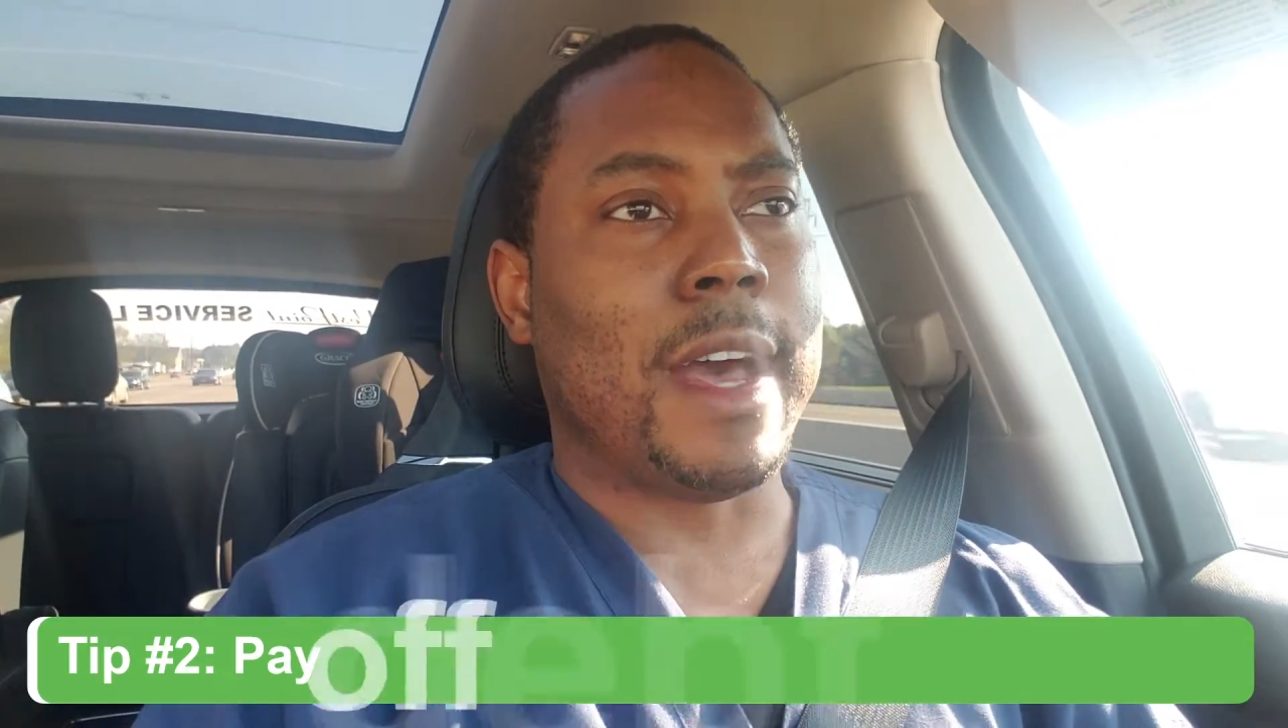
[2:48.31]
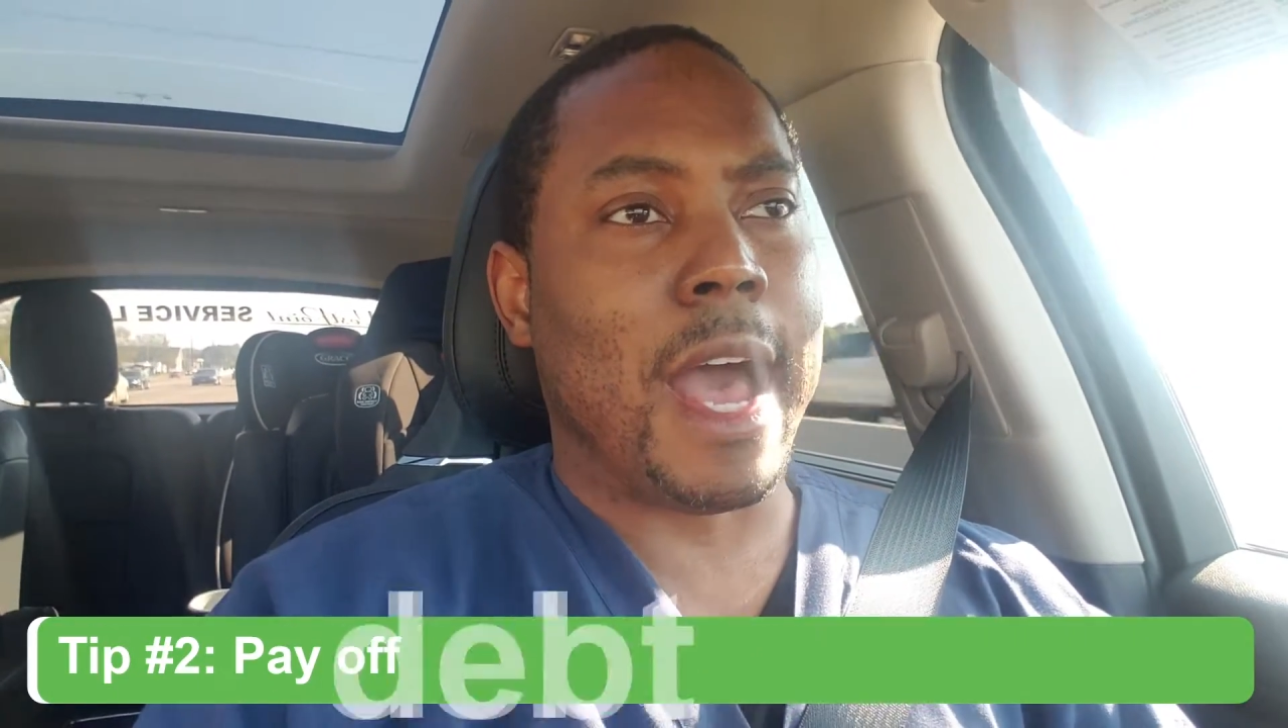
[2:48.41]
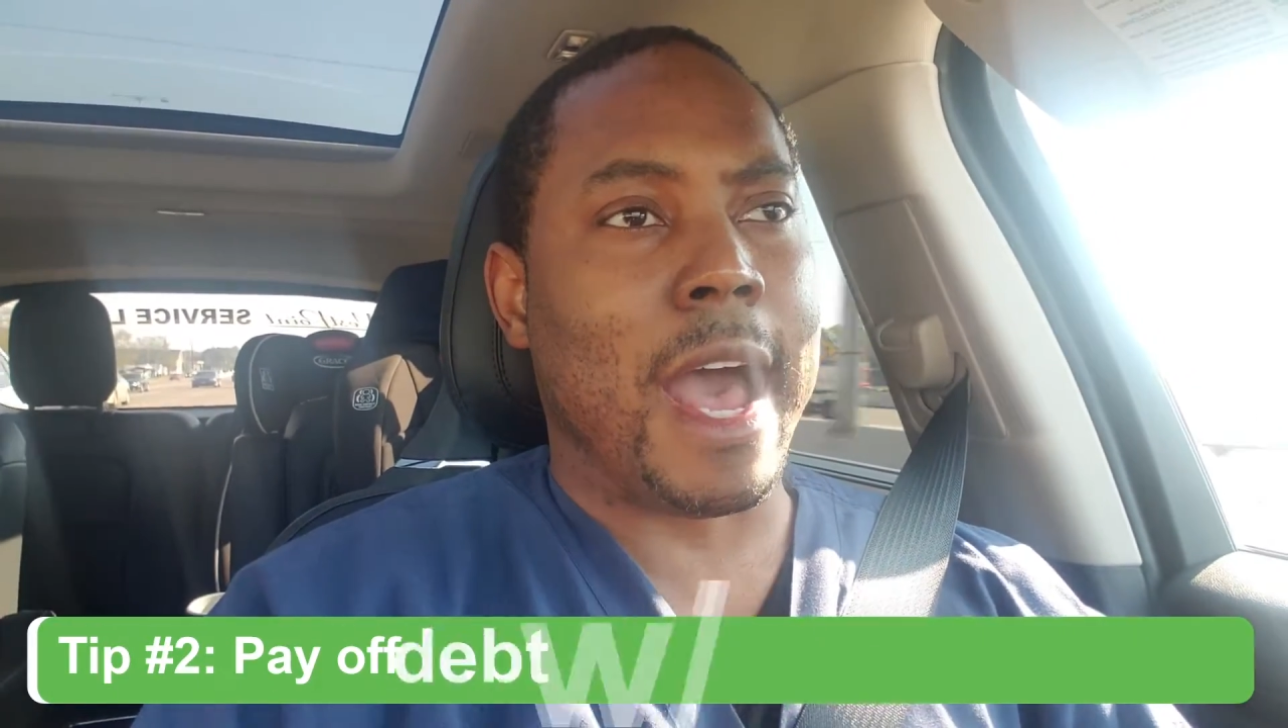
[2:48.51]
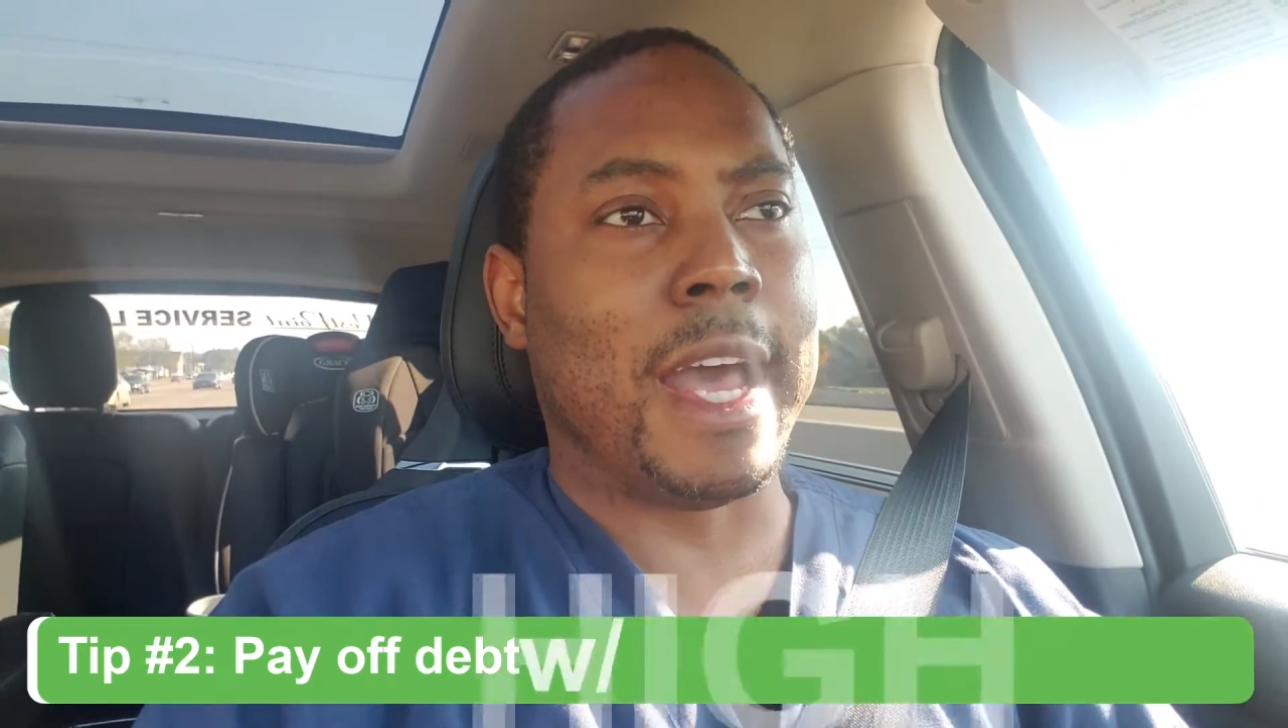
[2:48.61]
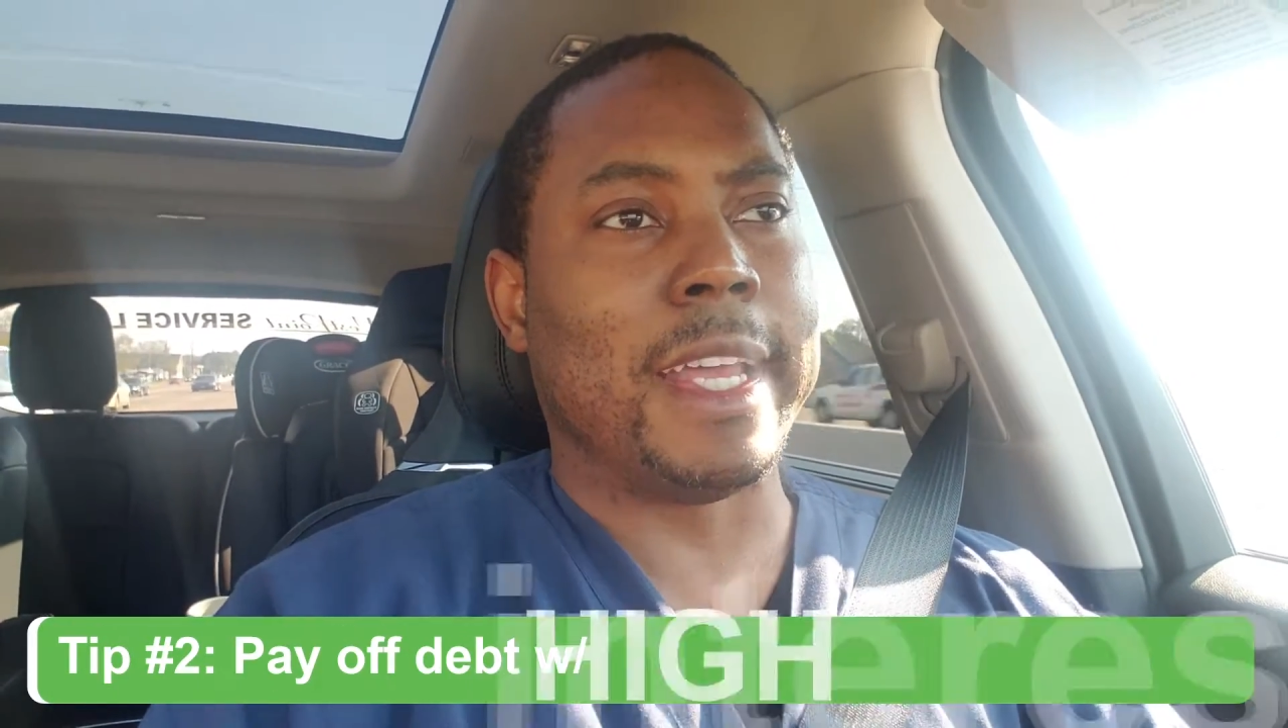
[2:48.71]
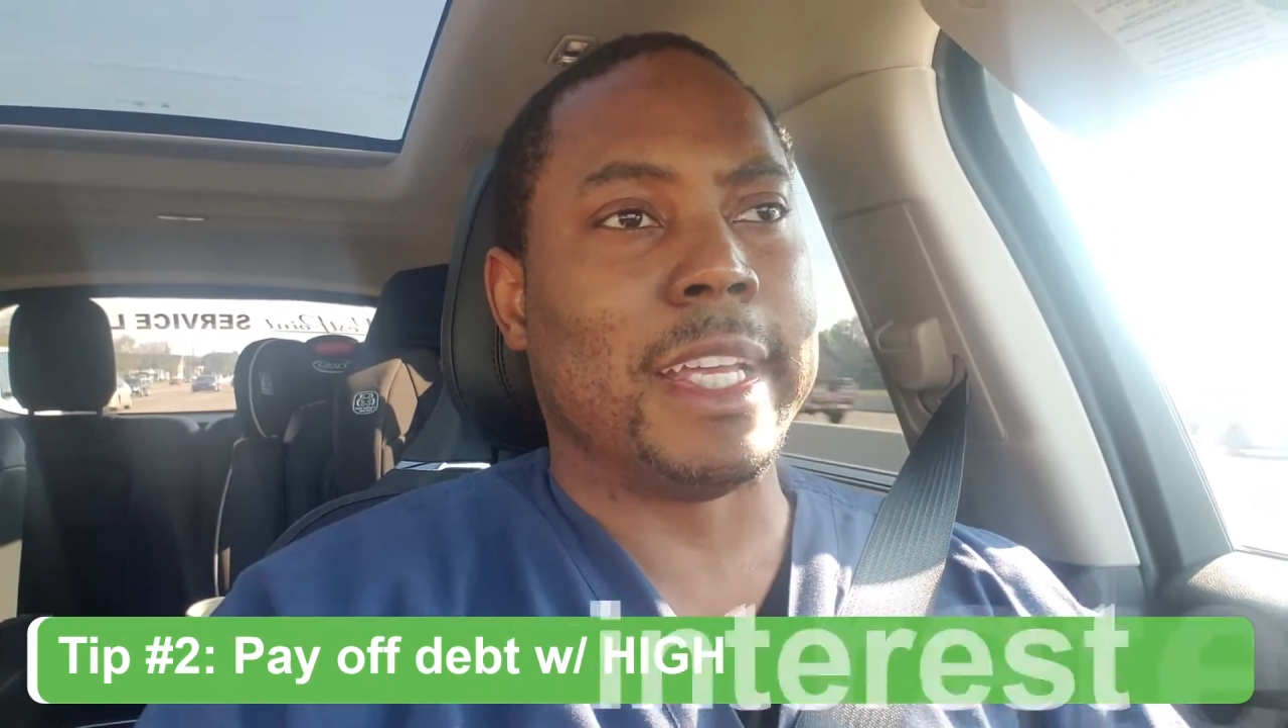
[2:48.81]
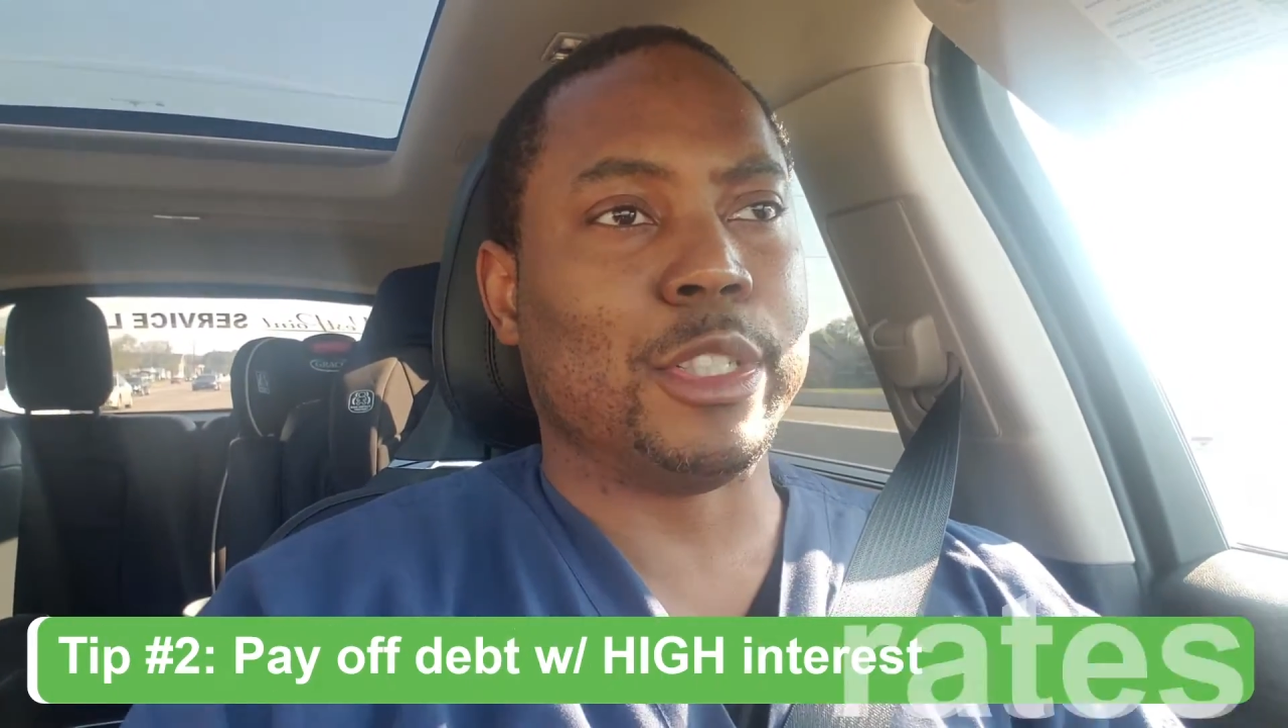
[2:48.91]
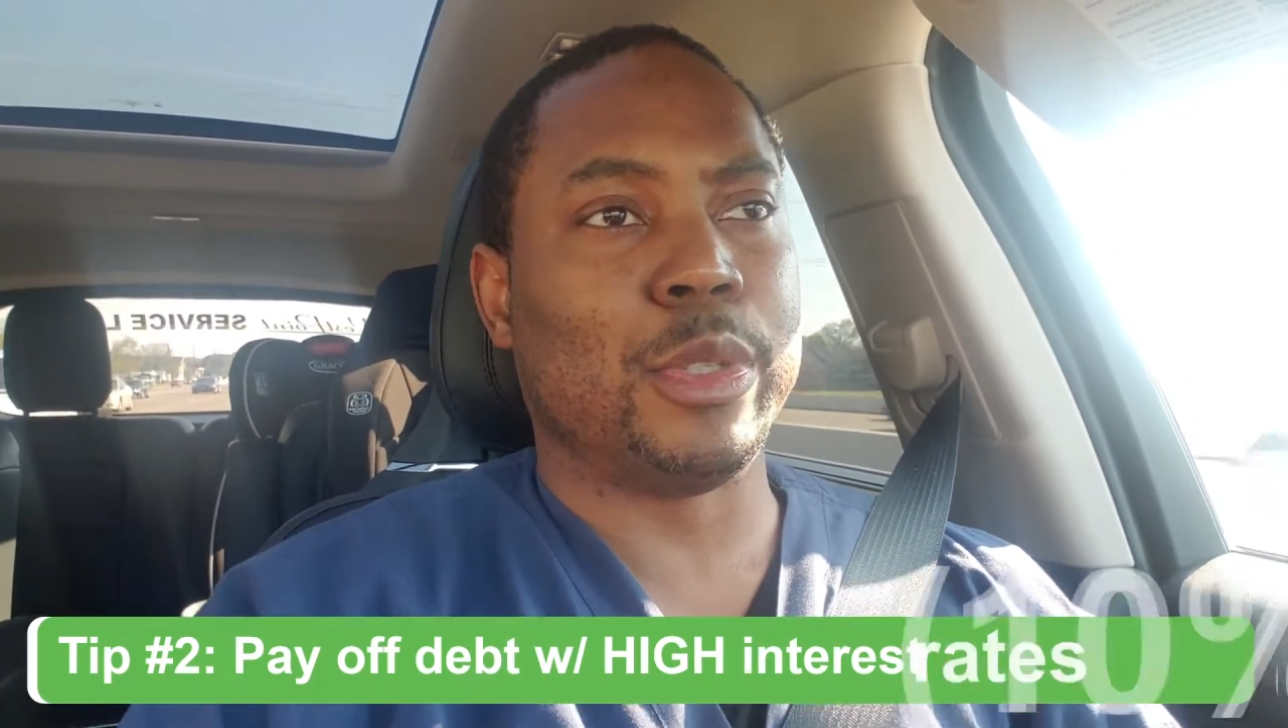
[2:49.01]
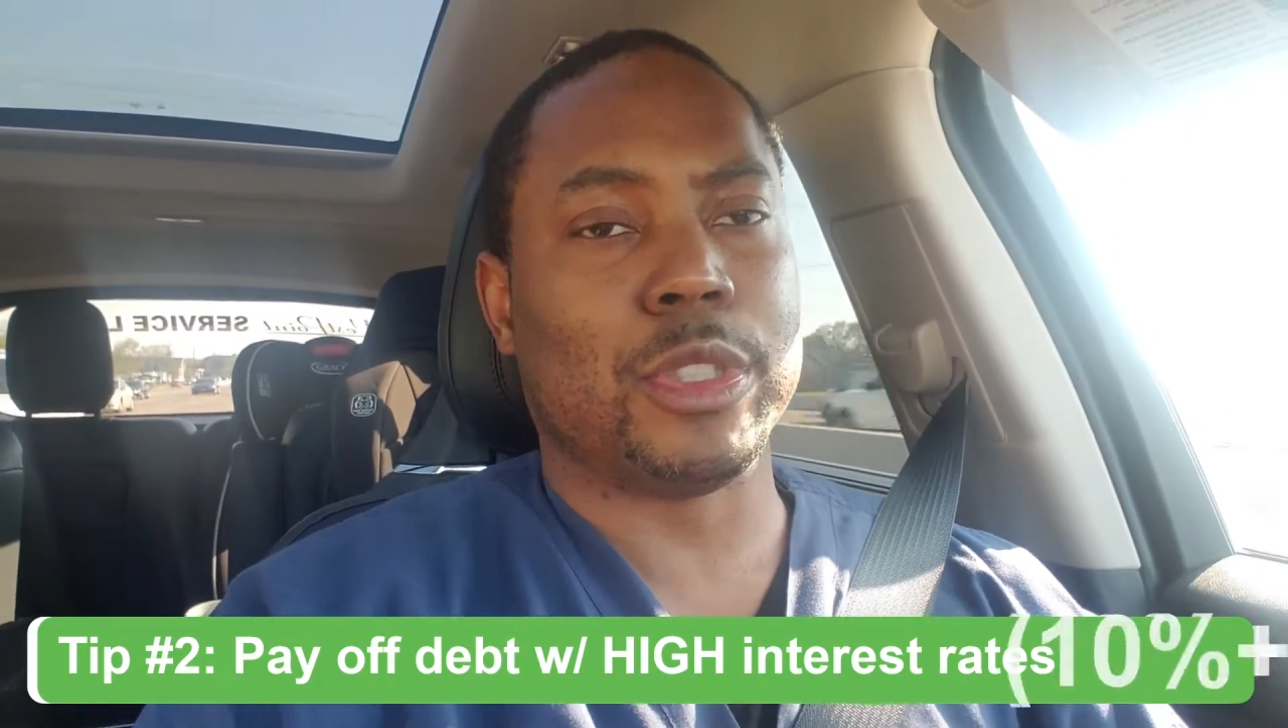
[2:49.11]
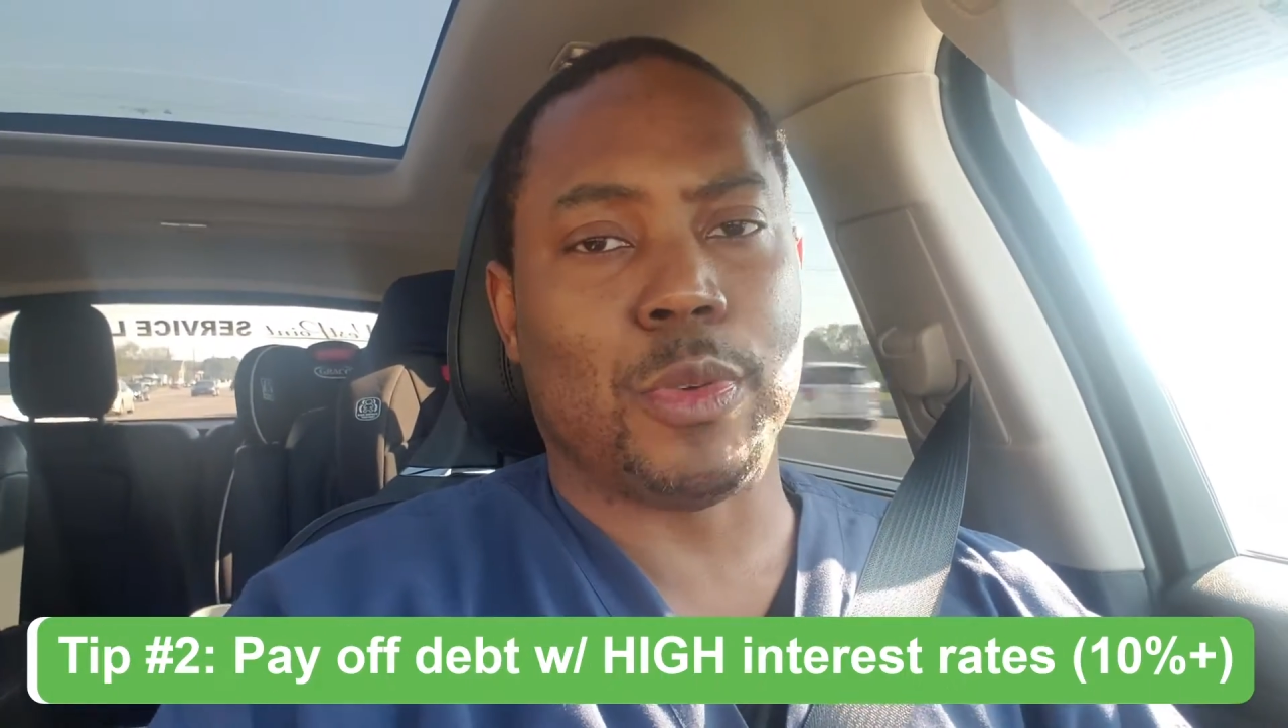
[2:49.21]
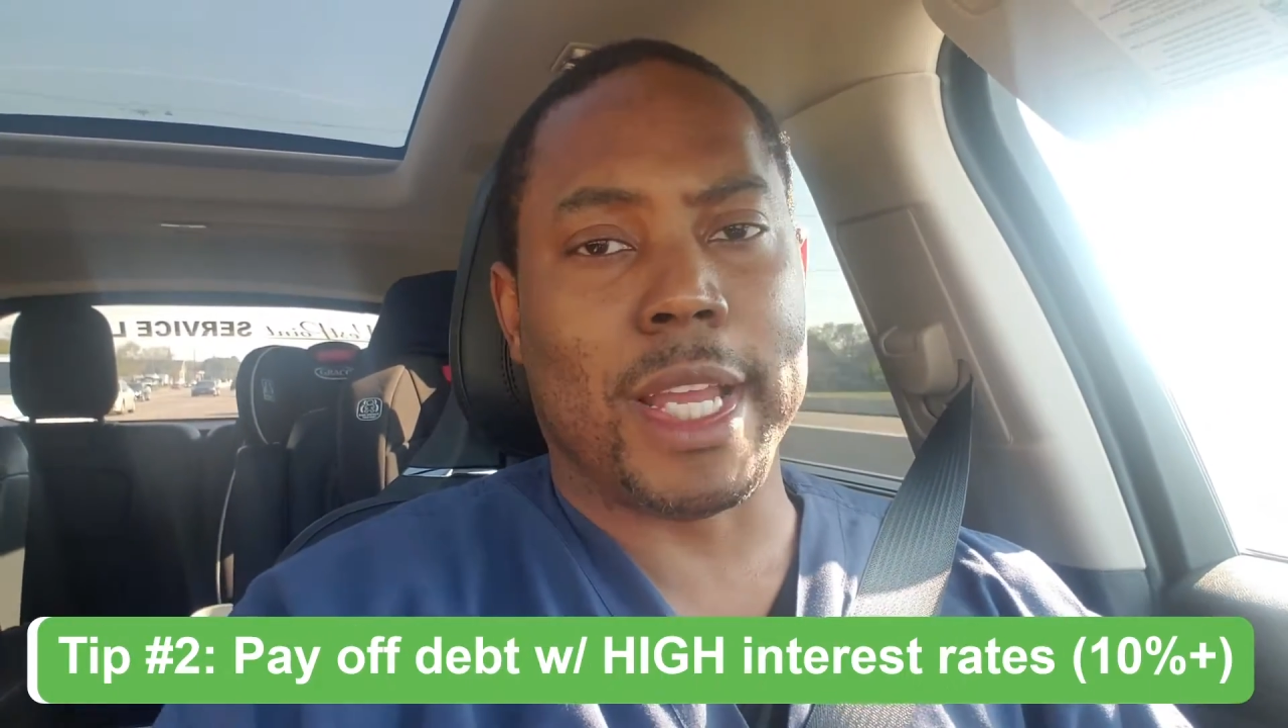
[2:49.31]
high interest